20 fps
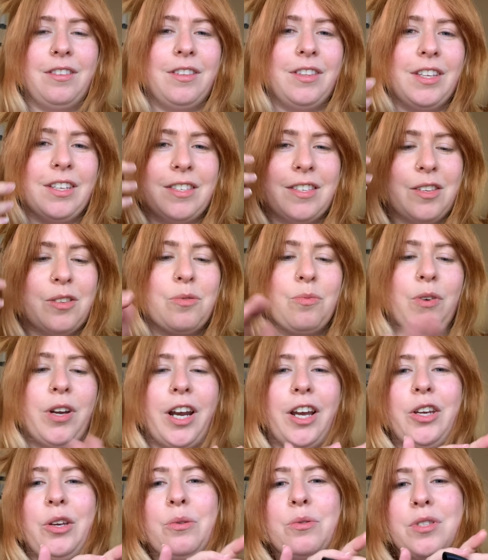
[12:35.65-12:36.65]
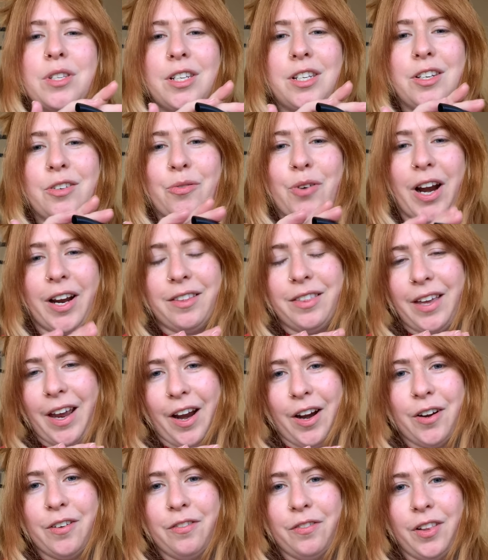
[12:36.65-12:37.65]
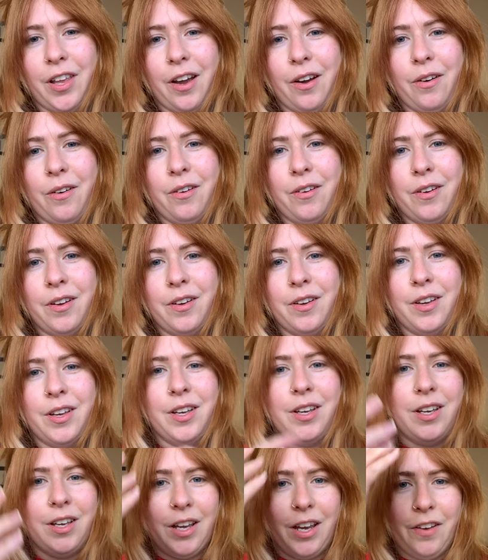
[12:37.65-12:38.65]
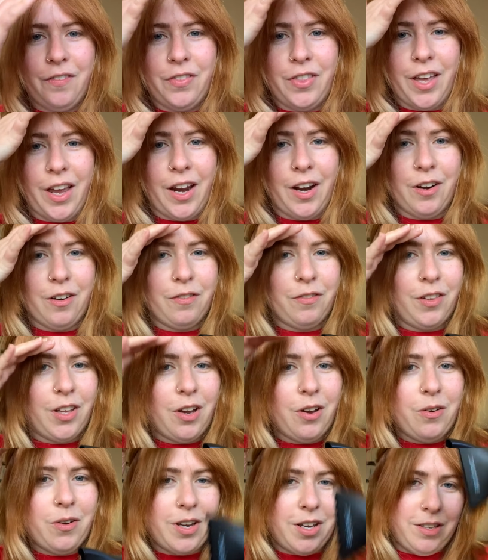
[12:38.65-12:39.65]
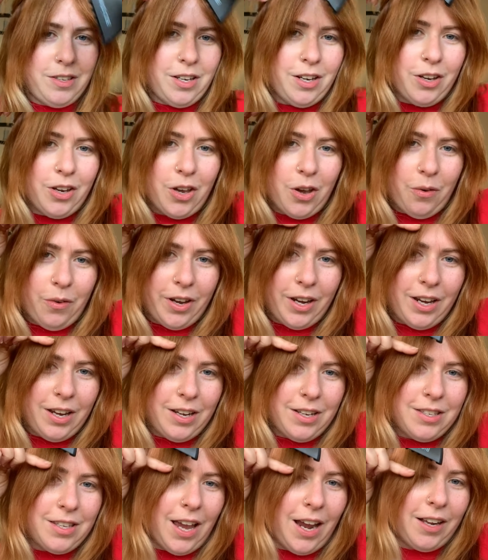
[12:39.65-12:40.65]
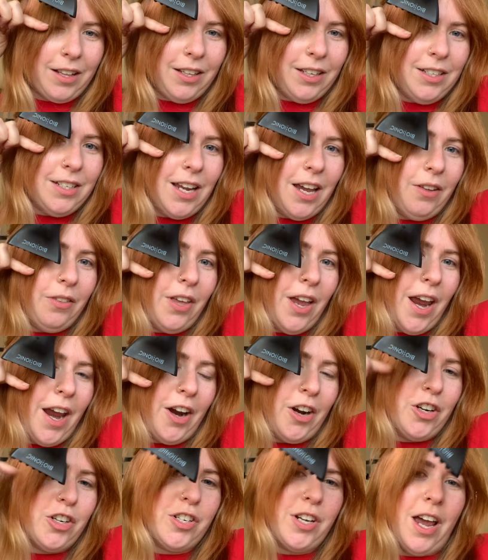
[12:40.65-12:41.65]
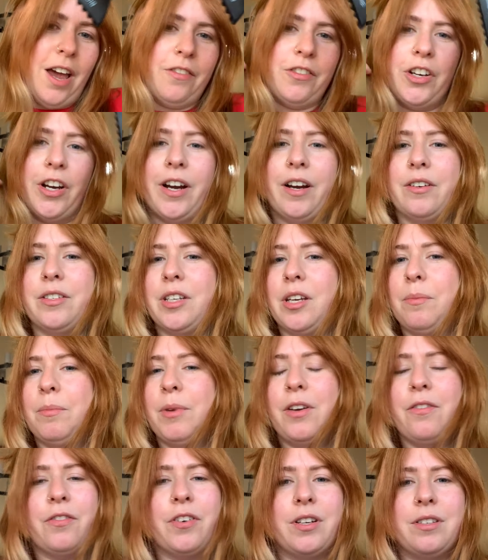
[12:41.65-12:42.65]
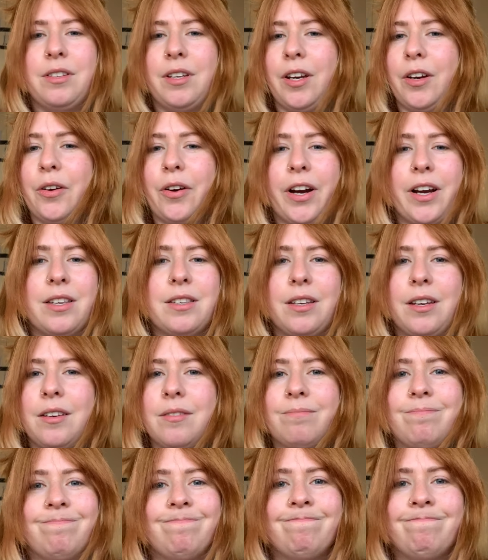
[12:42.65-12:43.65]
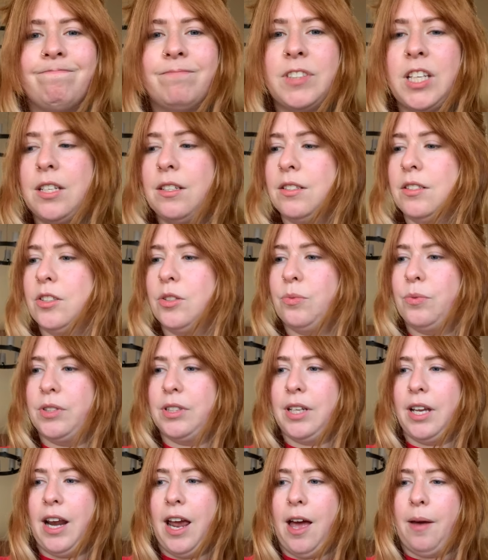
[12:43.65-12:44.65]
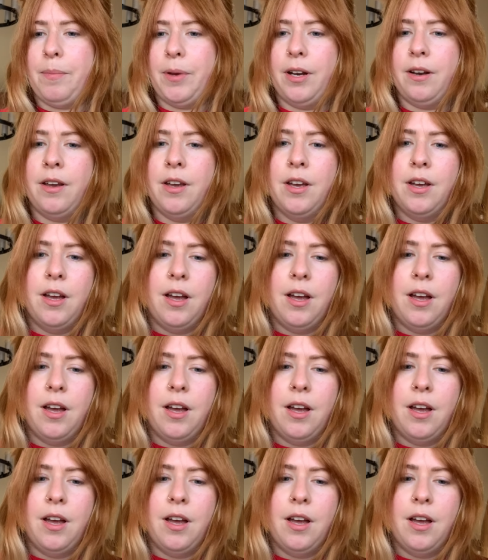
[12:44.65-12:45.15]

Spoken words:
This is what I use to direct the airflow. If the airflow isn't going exactly down the hair shaft, your hair is gonna be frizzy and crazy. That's what's gonna happen.